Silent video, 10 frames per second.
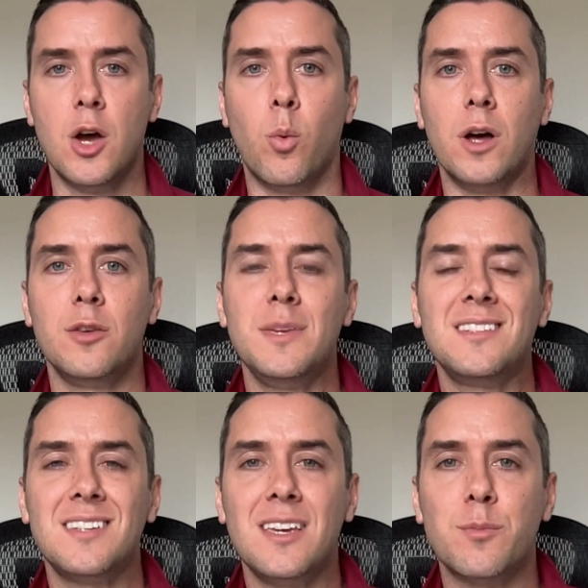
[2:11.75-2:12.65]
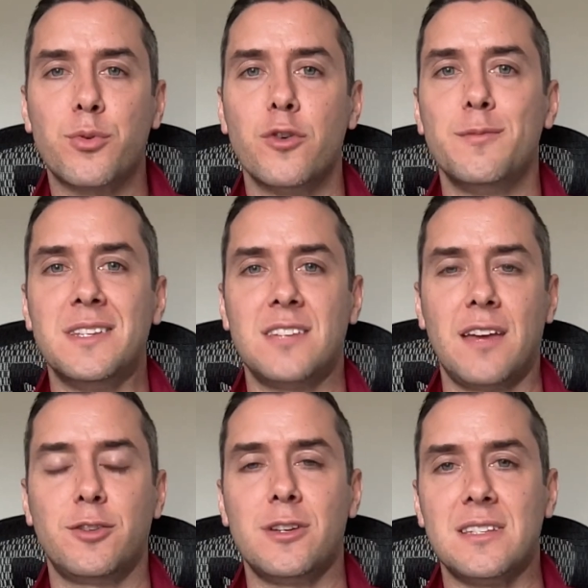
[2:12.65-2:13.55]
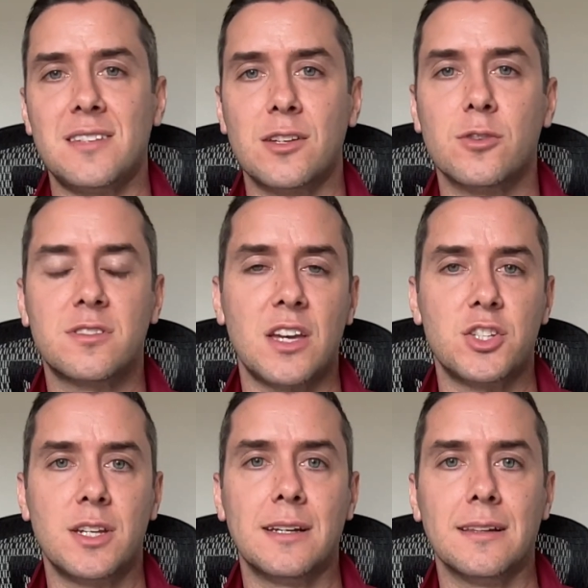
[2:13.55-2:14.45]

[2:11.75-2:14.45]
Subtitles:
While you may see improvements after a single session,